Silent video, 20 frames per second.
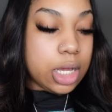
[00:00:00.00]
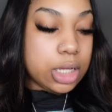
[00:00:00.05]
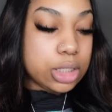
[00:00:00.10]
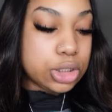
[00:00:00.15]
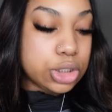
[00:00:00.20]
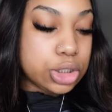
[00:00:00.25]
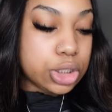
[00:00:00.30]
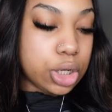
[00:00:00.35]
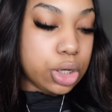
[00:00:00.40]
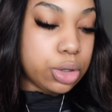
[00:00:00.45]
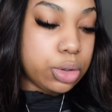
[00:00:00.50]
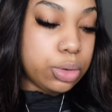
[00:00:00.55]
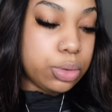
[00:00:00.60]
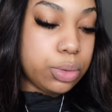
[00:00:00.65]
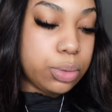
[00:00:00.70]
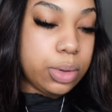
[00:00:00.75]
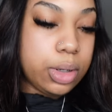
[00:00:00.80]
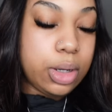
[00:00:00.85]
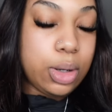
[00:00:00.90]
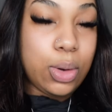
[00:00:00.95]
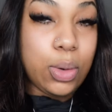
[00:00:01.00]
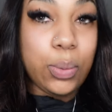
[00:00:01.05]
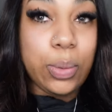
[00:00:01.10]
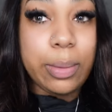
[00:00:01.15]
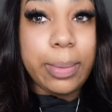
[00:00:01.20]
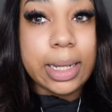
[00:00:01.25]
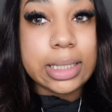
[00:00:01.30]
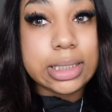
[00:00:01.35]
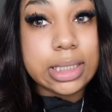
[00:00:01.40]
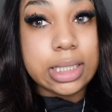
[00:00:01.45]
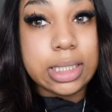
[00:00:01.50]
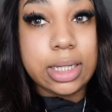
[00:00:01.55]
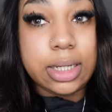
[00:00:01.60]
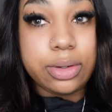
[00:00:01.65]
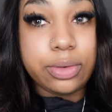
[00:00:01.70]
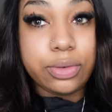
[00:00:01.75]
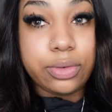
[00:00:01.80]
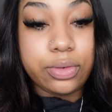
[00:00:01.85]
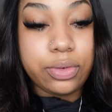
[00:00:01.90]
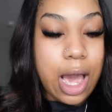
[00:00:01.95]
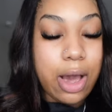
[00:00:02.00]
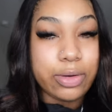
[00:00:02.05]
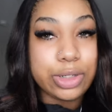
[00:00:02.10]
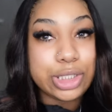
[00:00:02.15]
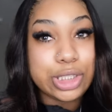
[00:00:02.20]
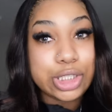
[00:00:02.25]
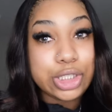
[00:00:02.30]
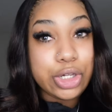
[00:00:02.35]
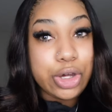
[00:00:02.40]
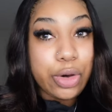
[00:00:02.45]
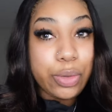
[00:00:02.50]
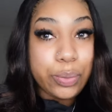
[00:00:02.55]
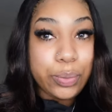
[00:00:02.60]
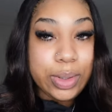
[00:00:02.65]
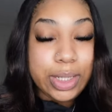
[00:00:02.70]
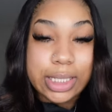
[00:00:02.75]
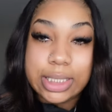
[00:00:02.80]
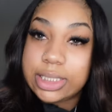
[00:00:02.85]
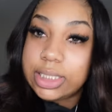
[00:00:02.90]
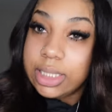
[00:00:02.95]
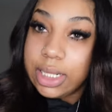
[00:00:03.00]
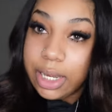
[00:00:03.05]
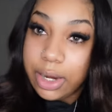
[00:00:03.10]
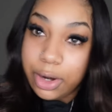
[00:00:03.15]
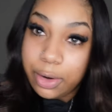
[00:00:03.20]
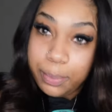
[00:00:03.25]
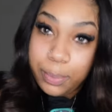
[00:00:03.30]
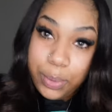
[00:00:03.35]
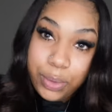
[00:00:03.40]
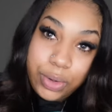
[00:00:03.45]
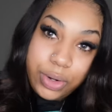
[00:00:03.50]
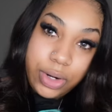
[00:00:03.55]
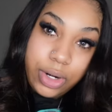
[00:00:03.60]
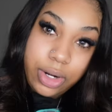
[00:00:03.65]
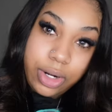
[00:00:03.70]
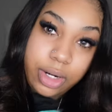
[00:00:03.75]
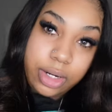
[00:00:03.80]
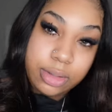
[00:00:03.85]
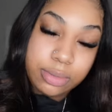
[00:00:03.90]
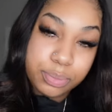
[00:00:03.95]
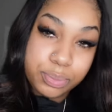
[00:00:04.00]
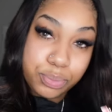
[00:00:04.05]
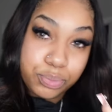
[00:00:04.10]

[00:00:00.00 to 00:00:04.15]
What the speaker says: So we're about to leave. I will see y'all when we get to the airport.